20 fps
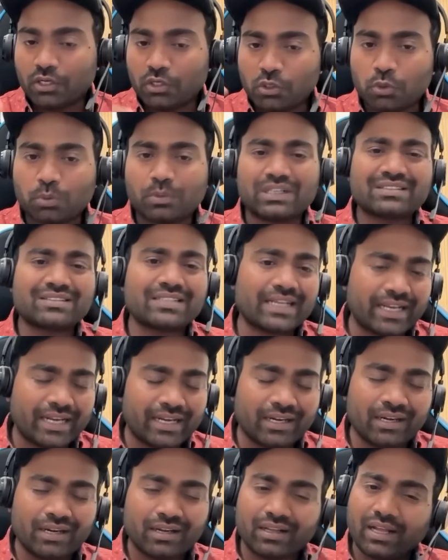Towards the
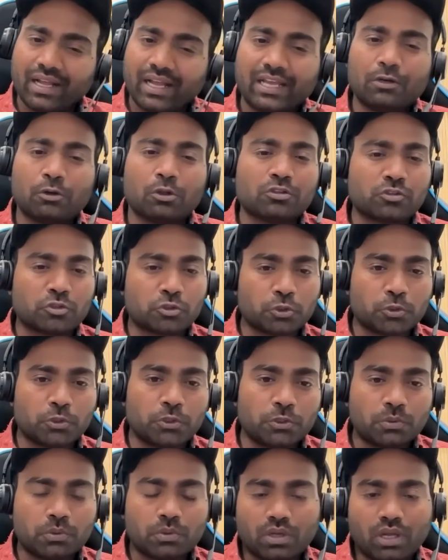end, I'll also show
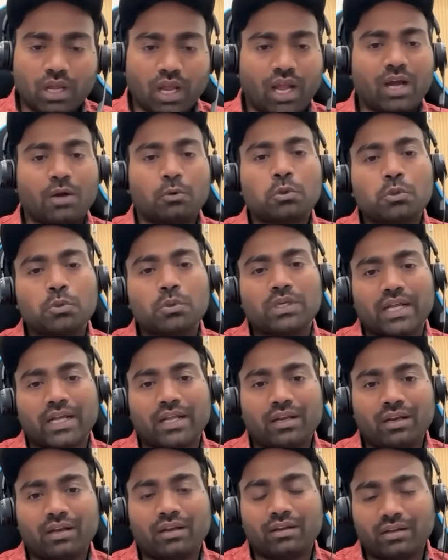you how to
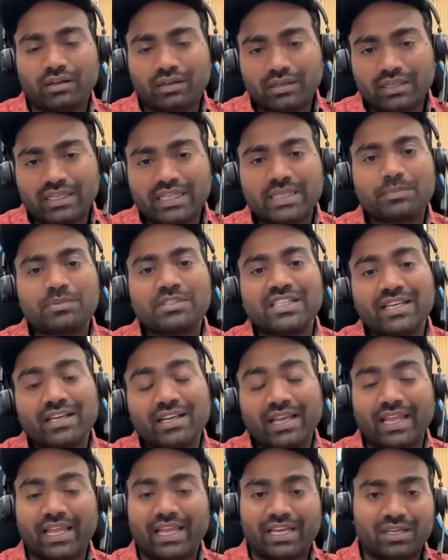run DeepSeek
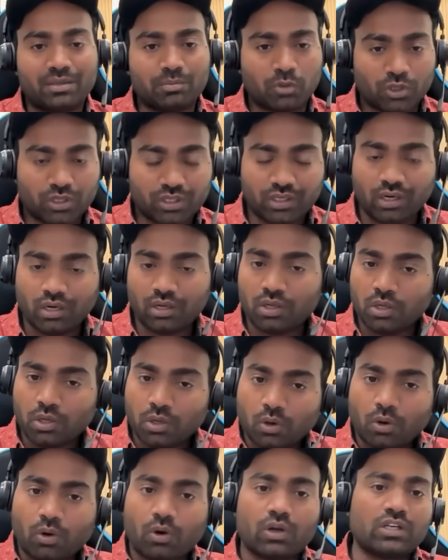A I model
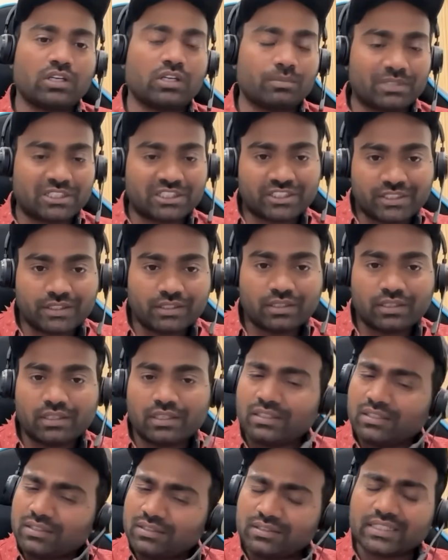on your machine,
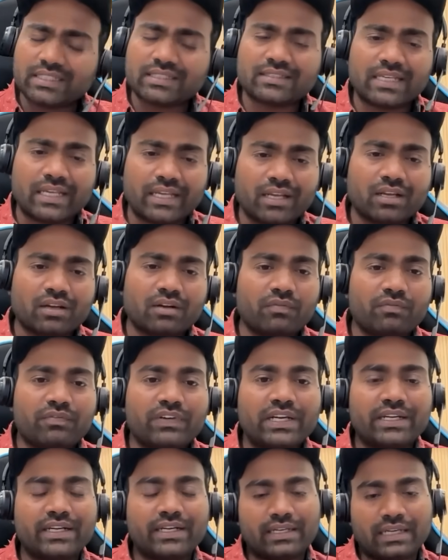just like
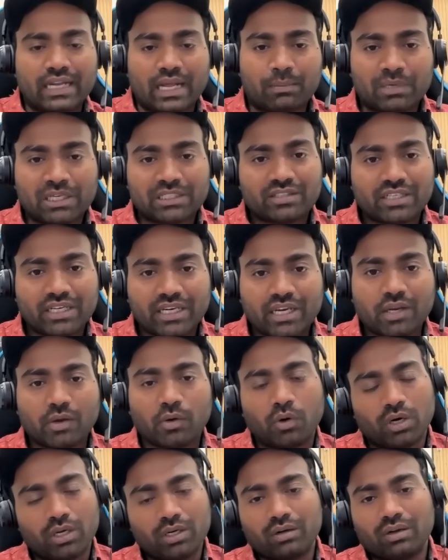we did Llama three
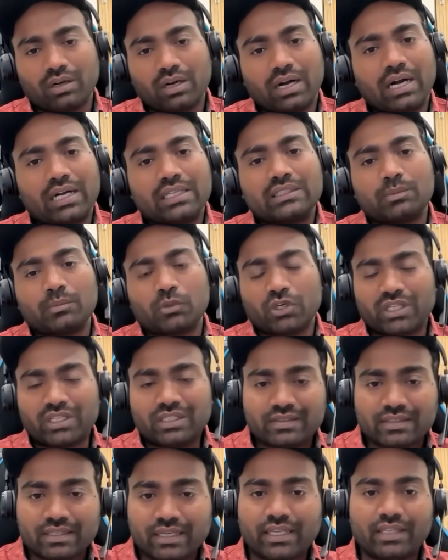or other
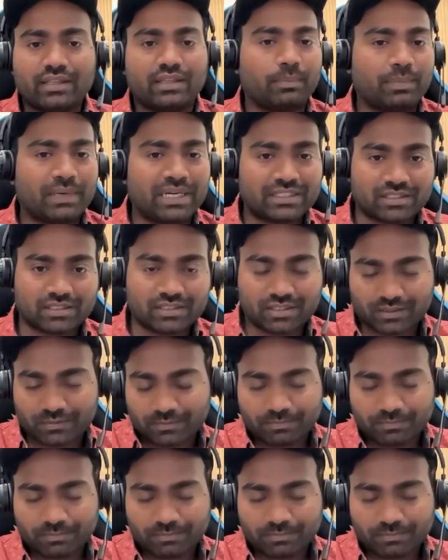models in the past.